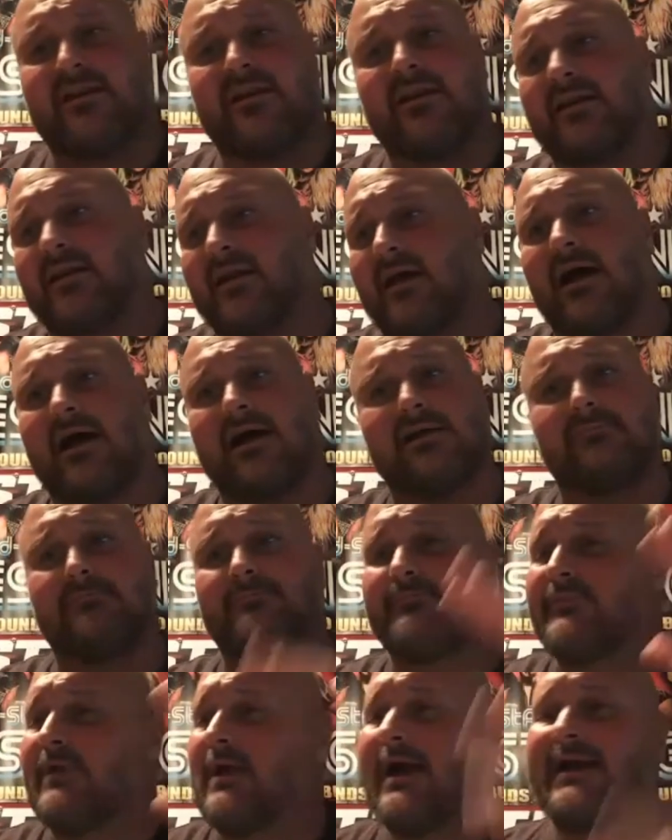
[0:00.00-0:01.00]
And I
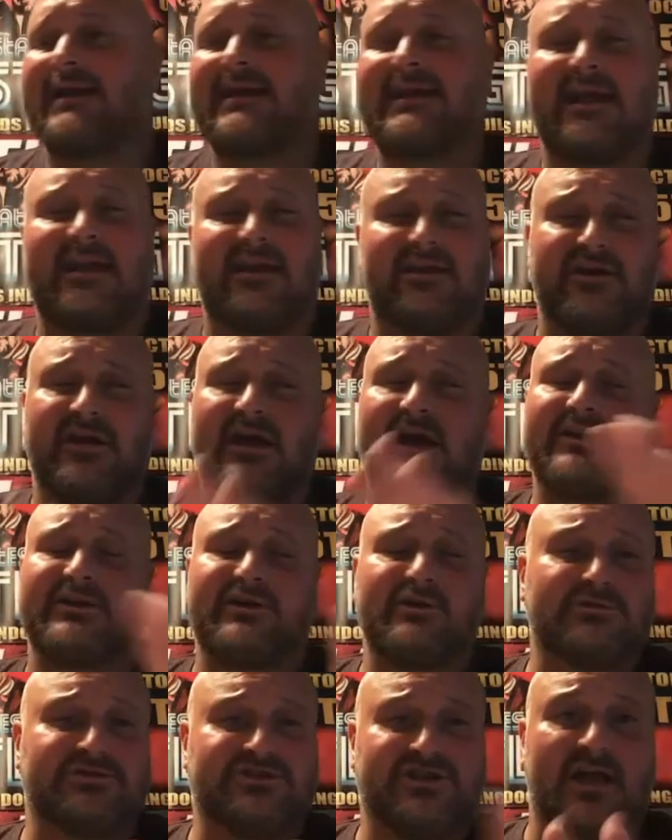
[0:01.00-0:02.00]
get it. You got to
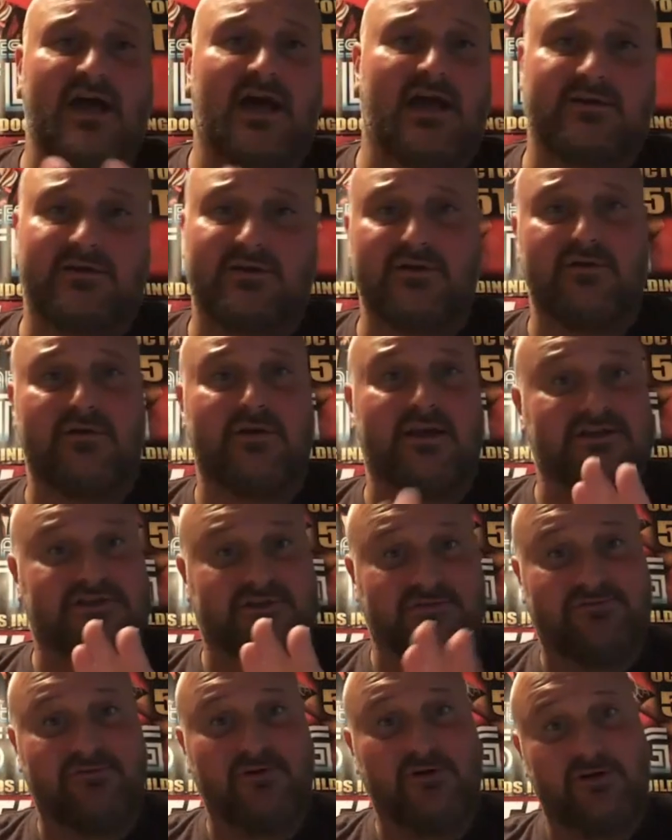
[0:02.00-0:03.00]
do what you got to do to get
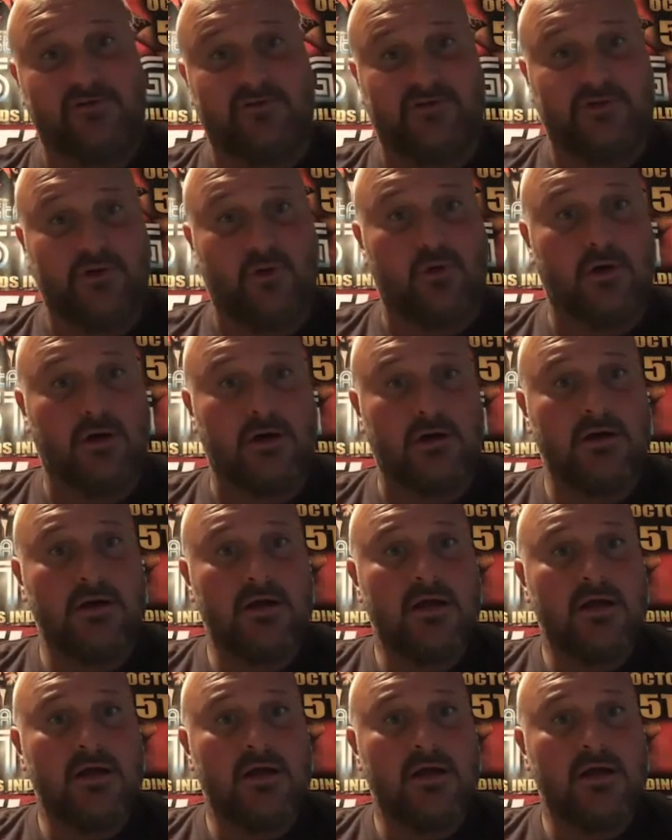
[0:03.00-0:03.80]
your foot in the door.